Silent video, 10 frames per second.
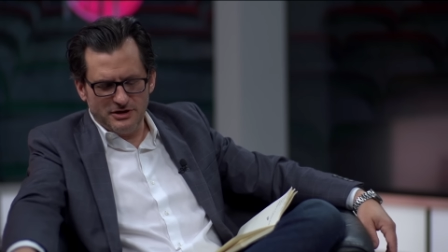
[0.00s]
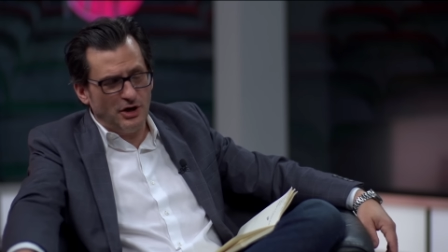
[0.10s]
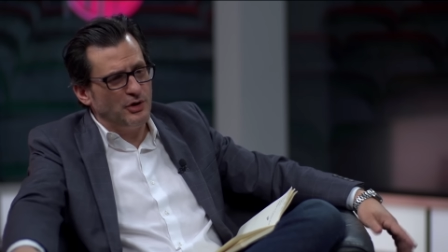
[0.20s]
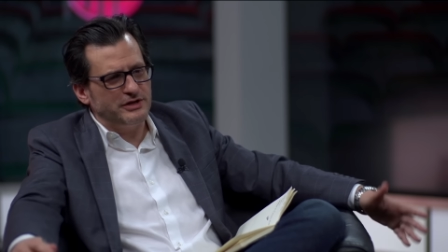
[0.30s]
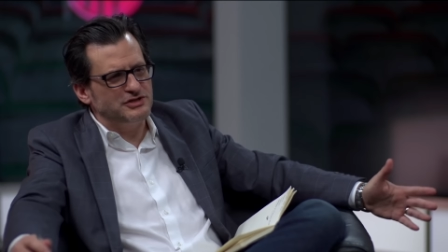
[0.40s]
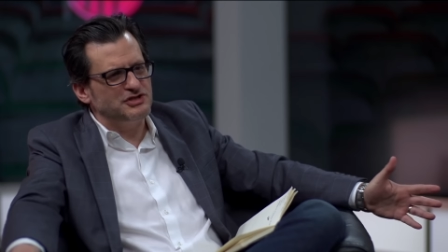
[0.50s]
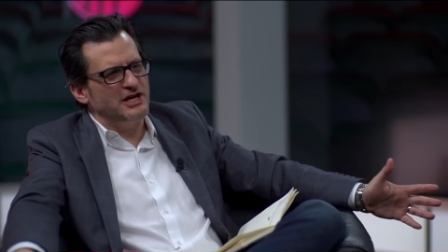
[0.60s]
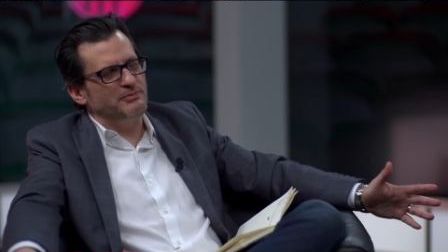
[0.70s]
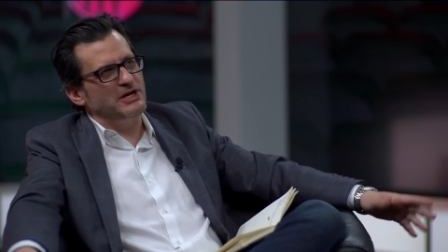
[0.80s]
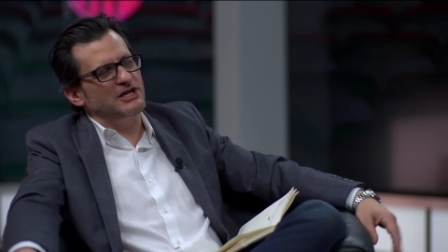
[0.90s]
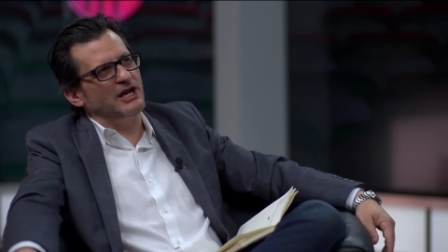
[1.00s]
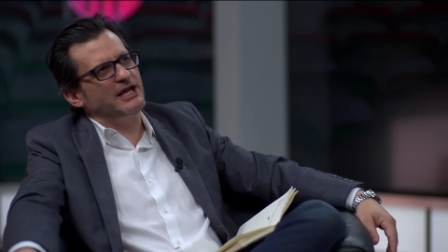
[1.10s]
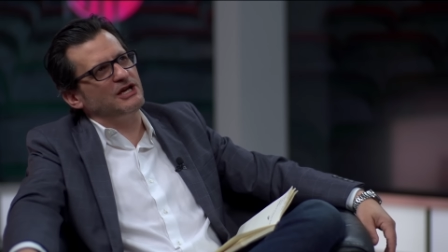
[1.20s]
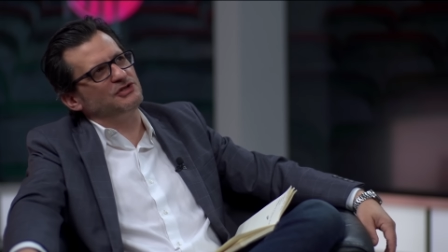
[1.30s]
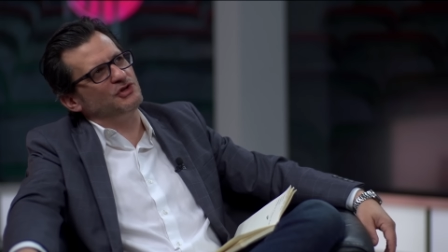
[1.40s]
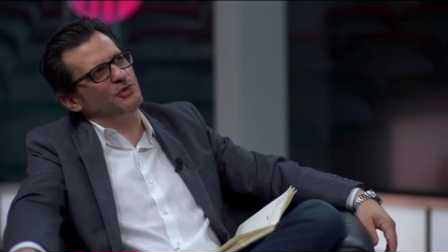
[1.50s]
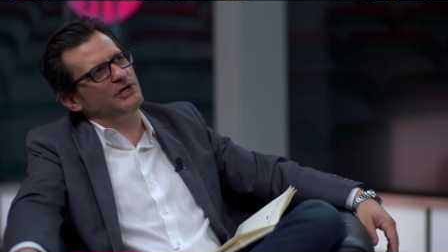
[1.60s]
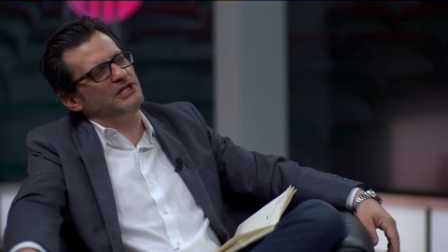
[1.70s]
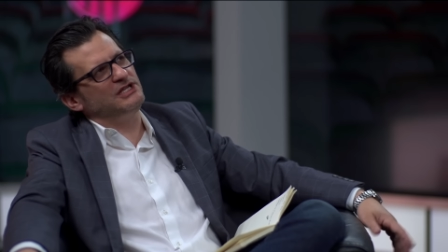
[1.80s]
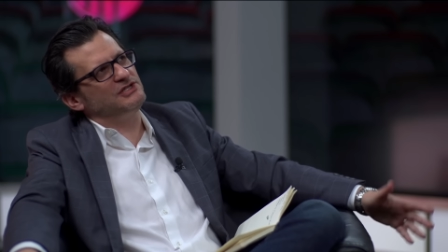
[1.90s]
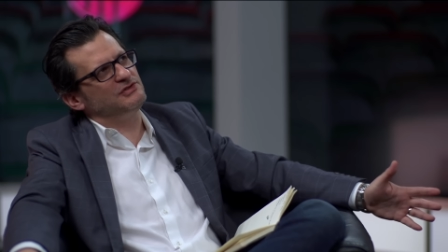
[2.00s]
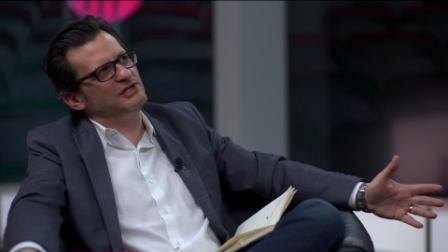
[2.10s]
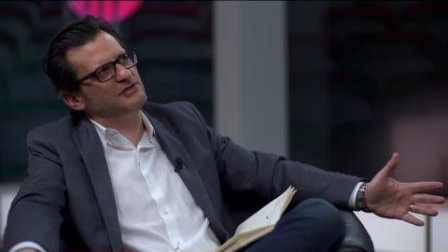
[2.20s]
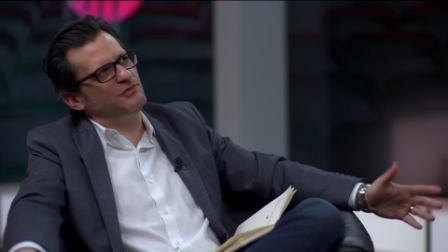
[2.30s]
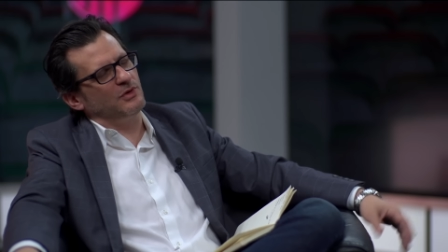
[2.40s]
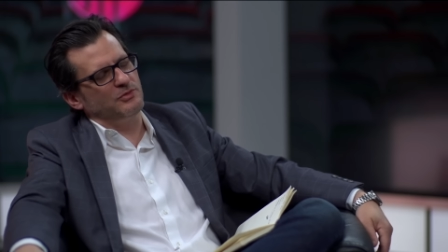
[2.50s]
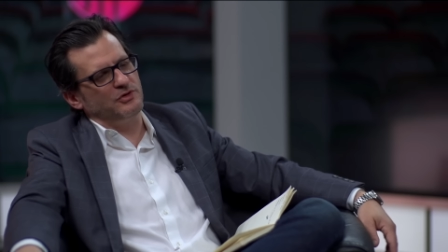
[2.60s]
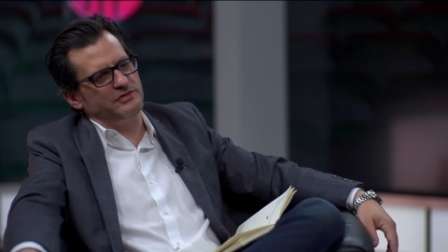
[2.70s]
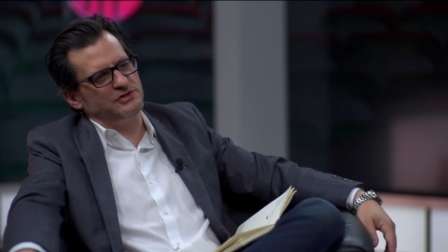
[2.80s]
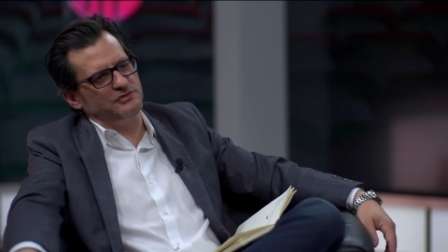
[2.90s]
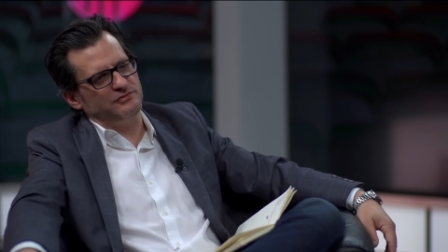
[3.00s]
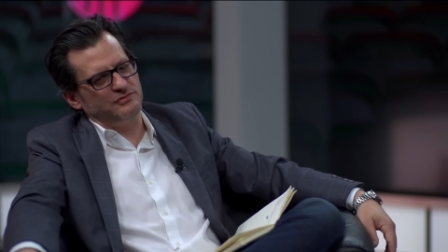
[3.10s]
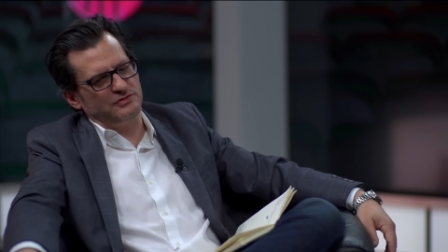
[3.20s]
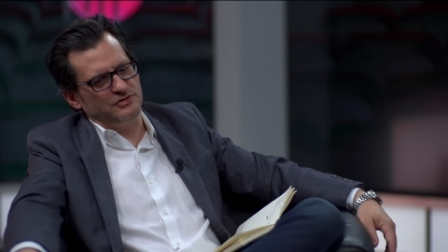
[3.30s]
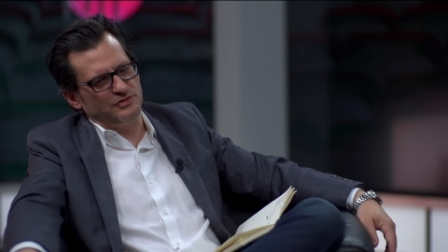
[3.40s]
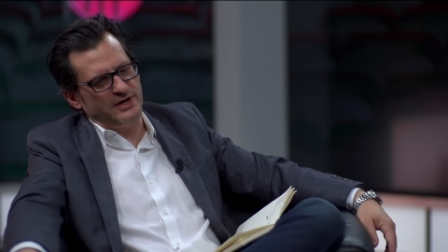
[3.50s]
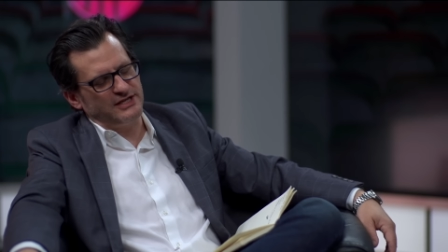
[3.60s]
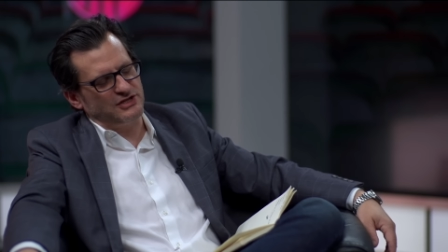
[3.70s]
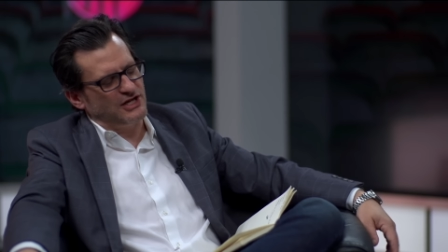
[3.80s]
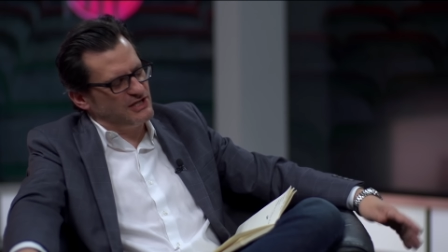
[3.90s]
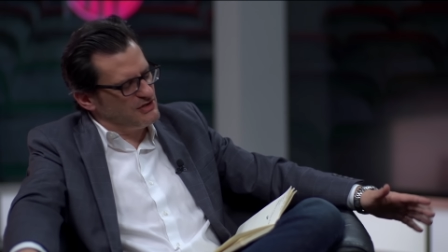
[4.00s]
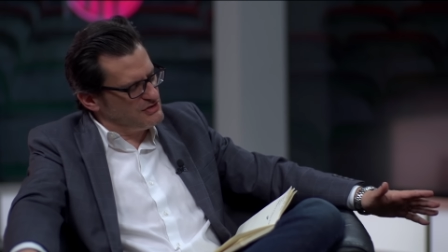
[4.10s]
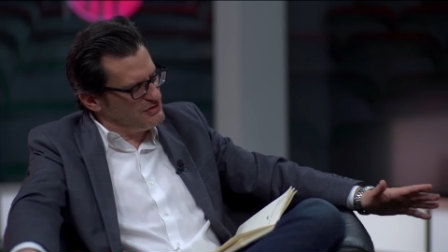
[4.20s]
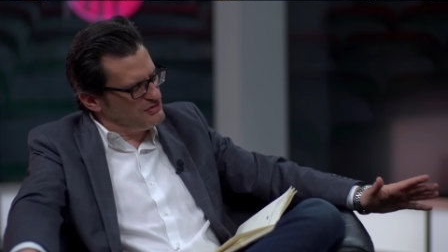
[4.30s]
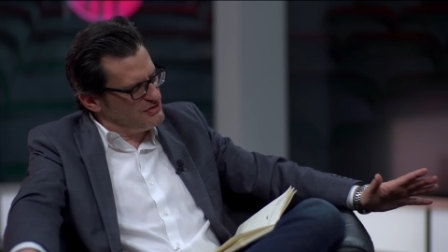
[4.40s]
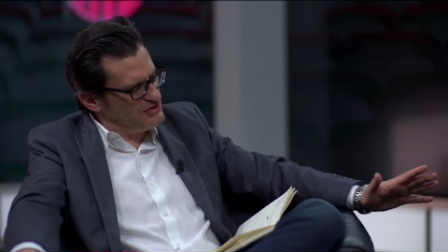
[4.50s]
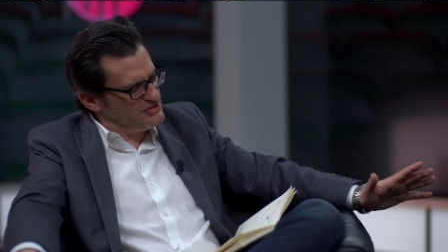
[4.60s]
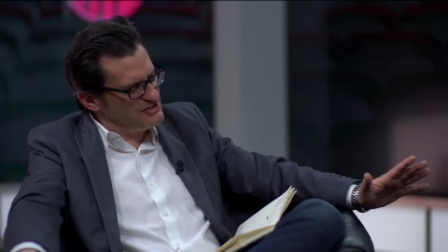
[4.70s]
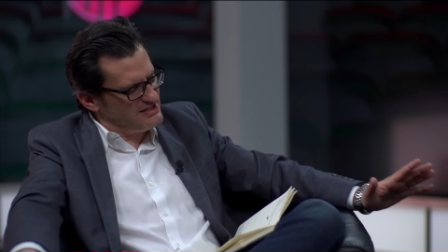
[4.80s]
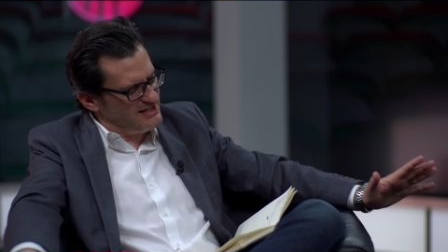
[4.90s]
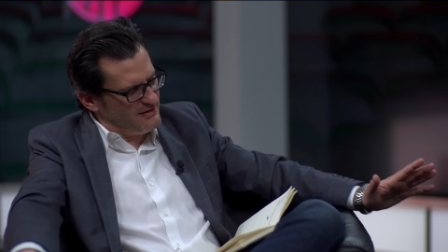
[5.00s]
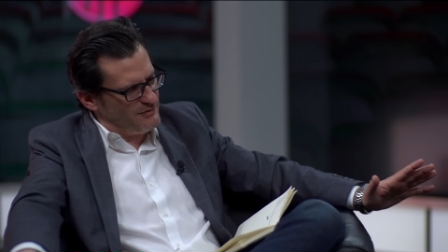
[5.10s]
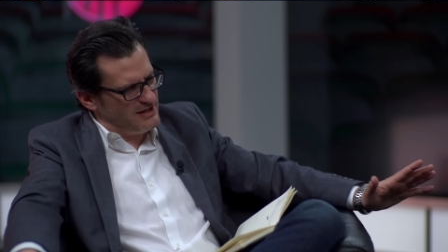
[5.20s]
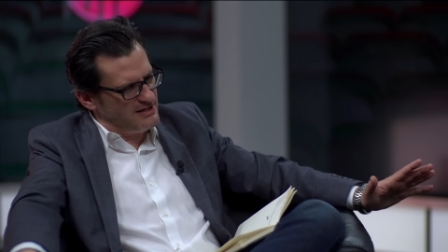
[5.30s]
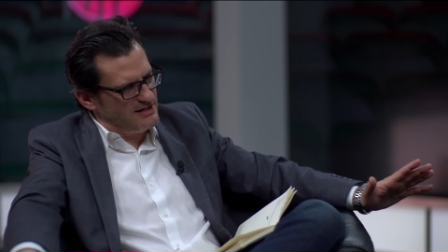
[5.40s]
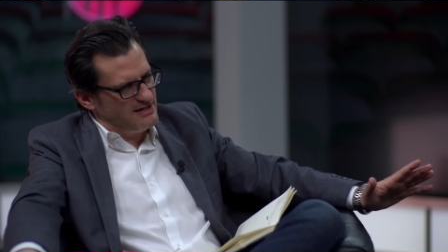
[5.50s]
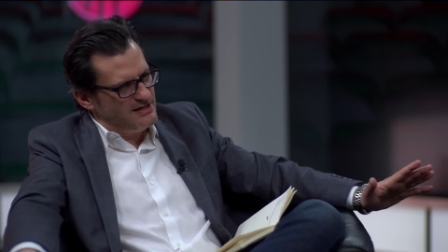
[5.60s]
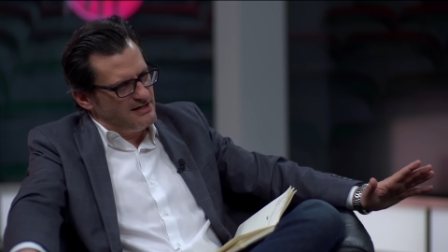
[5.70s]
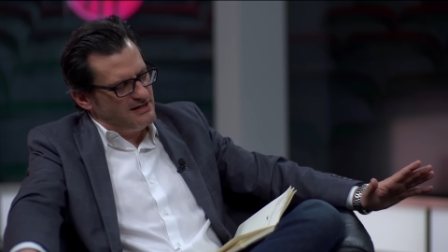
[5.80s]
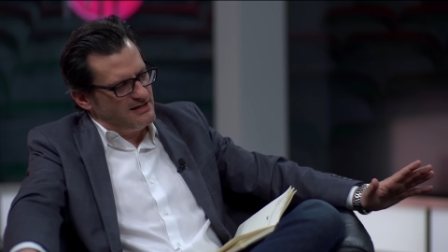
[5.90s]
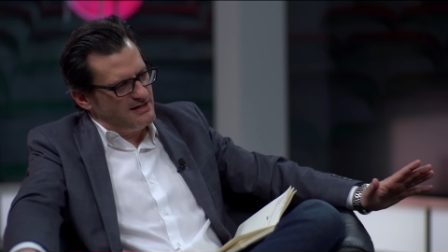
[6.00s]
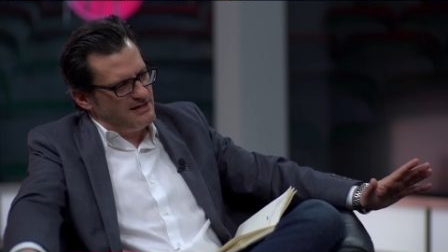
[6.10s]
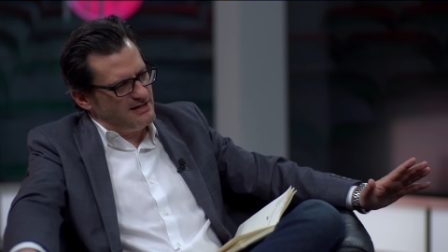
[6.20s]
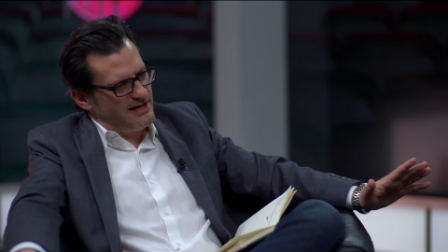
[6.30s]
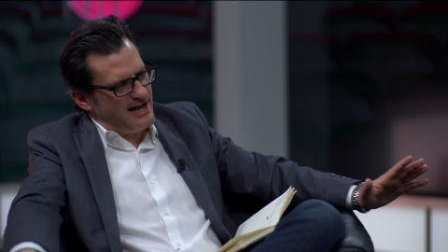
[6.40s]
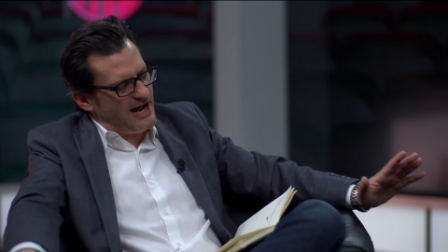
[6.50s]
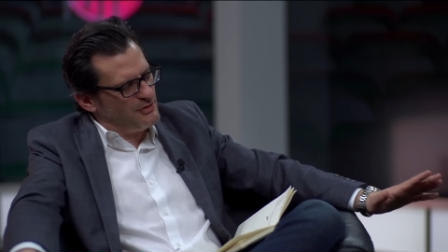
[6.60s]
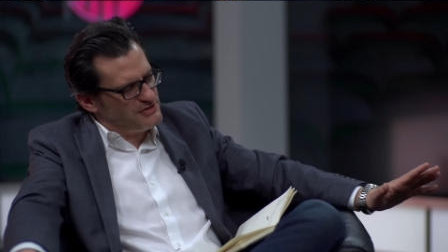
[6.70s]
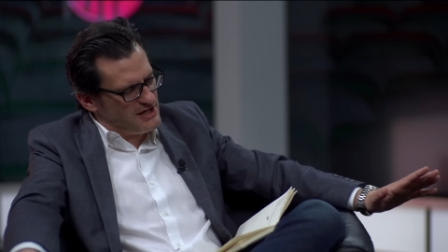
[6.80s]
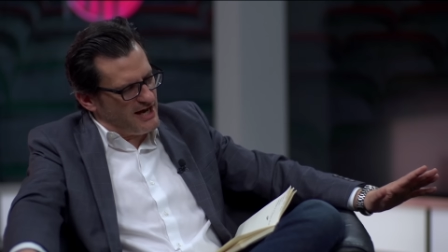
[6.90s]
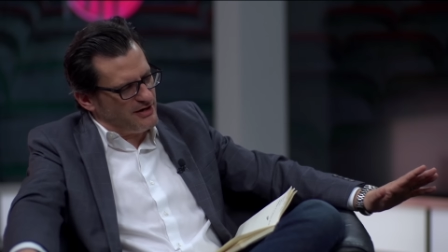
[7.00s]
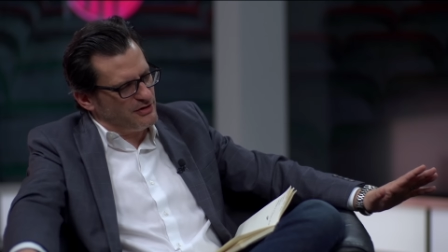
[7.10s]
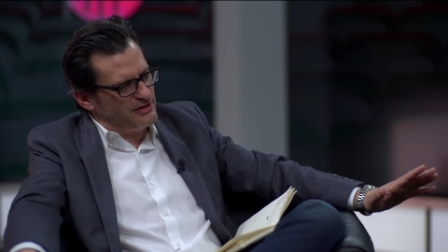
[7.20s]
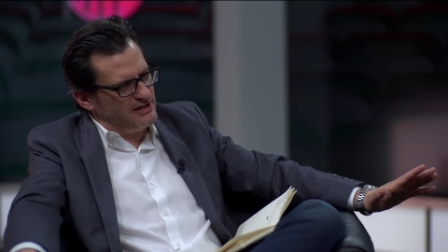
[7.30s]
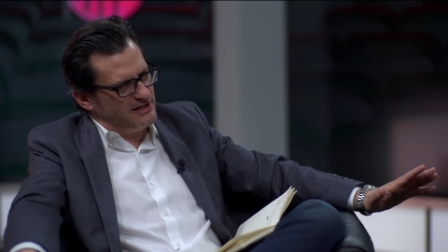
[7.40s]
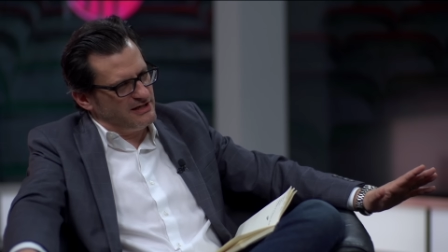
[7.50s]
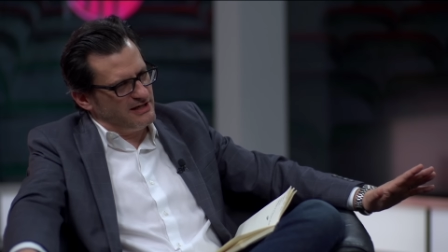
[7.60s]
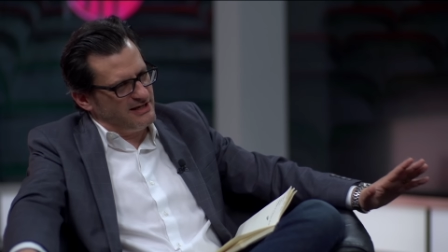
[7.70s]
No, no, it's just eh, but like so in these these four movies you've directed, like there's a there's a significant outsider in